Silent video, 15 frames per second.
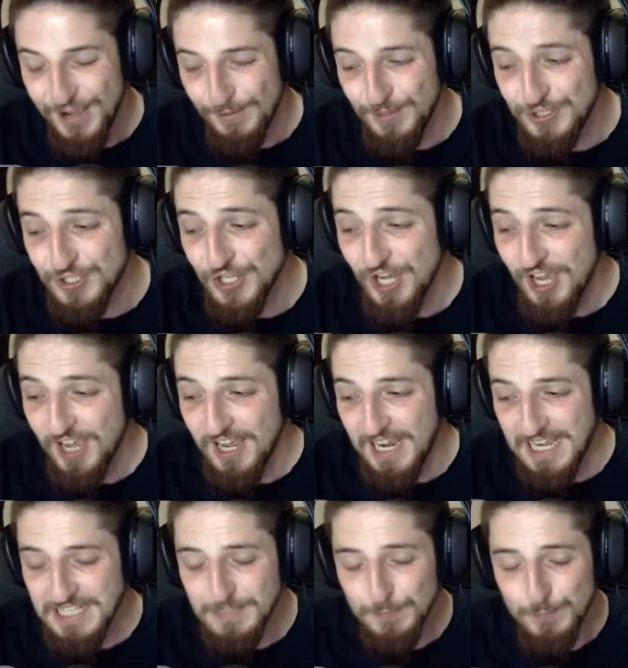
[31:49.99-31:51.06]
which
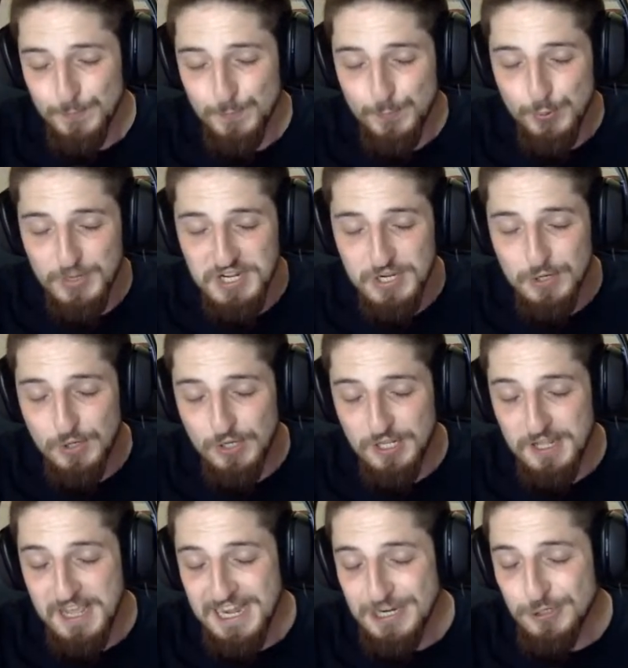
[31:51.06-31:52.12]
is a pretty
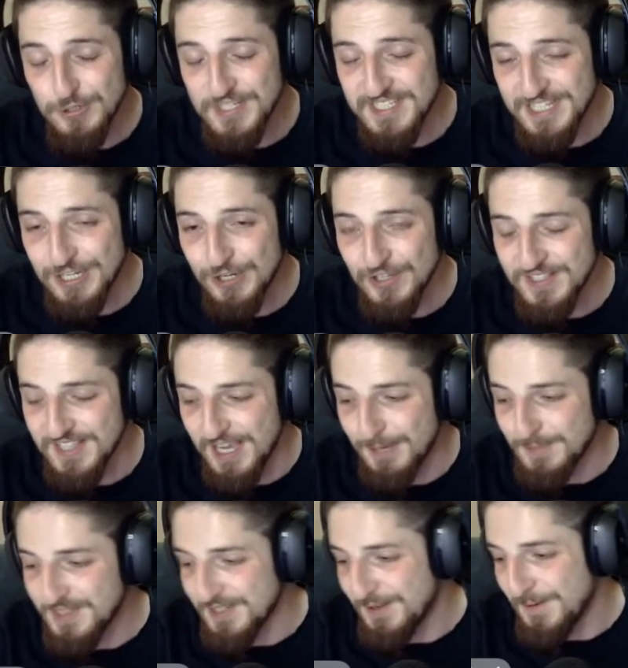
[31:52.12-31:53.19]
interesting
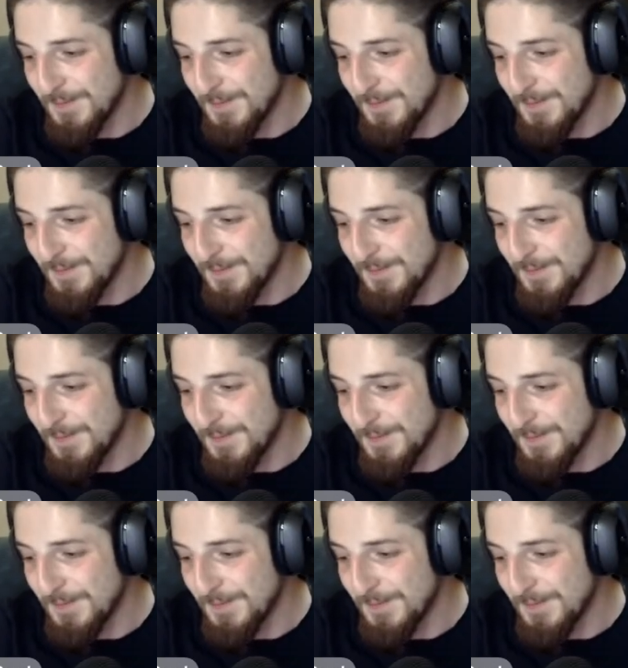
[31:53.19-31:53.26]
concept.